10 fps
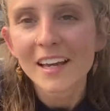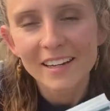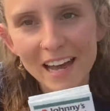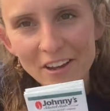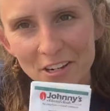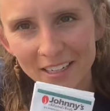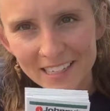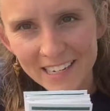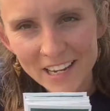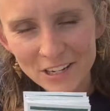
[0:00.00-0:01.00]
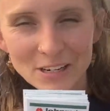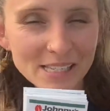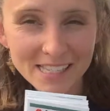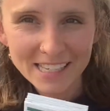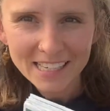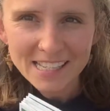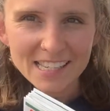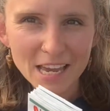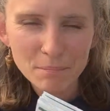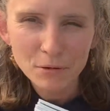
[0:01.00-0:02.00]
Now you're going to take your seeds
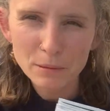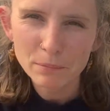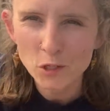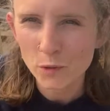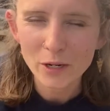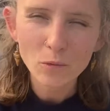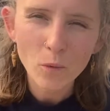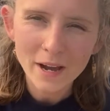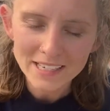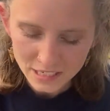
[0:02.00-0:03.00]
and put between 1